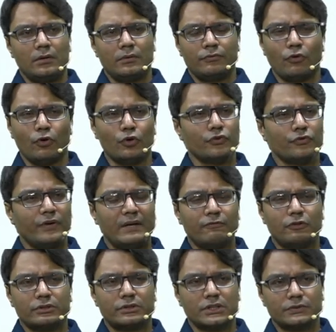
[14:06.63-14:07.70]
4 to 5
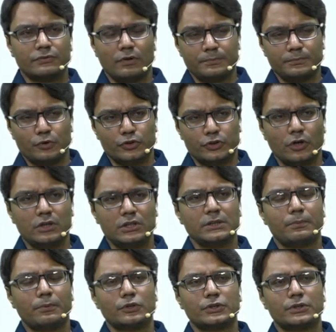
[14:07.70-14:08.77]
questions from sociology
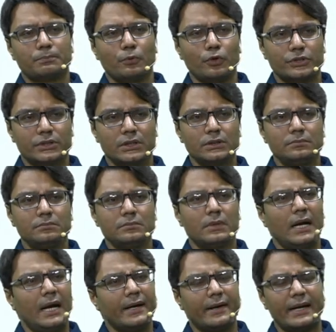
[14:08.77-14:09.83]
portion,
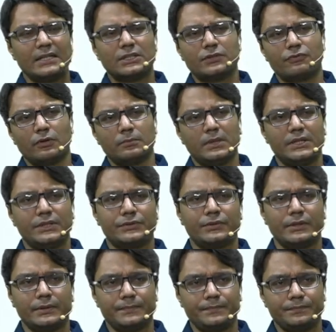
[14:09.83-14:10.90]
and rest from the
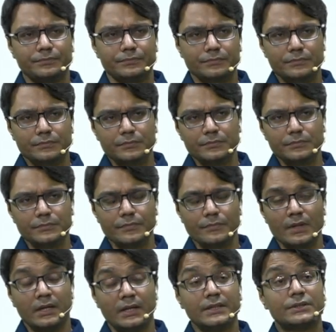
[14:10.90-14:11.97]
history.
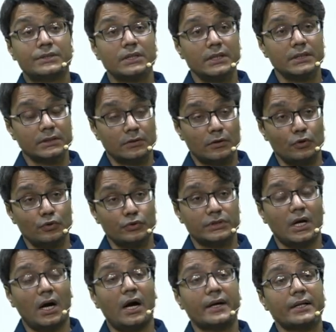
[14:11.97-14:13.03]
History includes
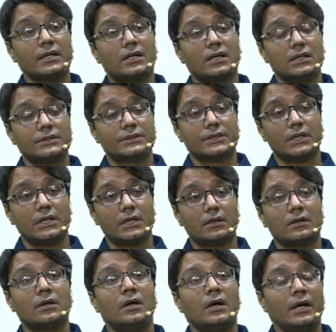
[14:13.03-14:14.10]
art and culture,
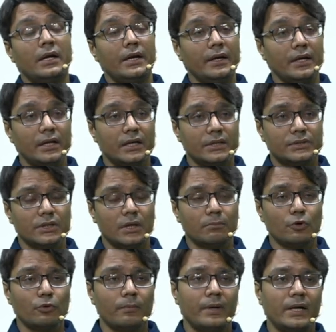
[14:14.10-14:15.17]
Indian national
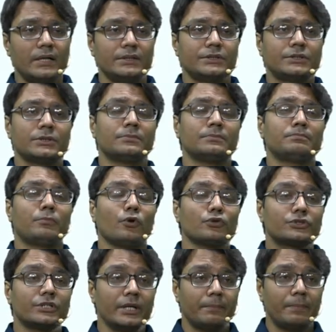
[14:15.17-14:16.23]
movement,
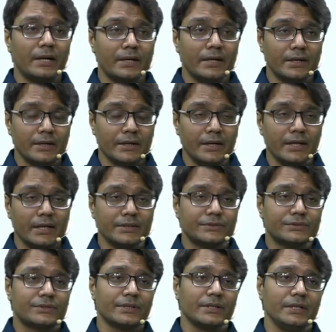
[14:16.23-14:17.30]
post-independent Indian
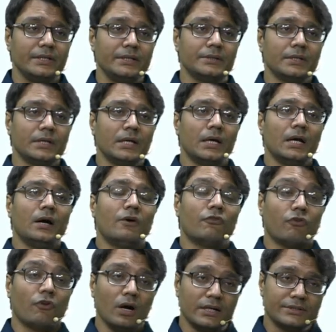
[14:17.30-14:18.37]
history,
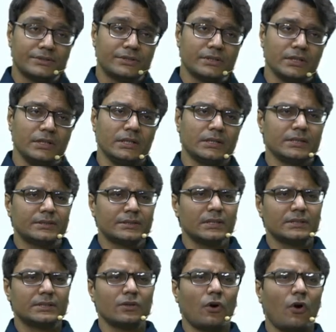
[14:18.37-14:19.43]
world history.
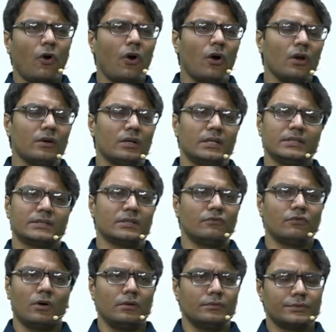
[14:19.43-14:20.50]
This all is
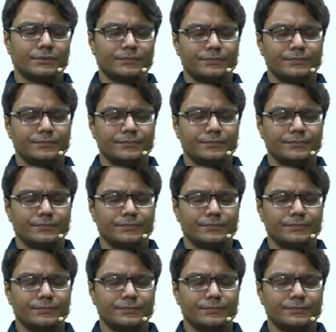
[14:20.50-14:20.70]
involved.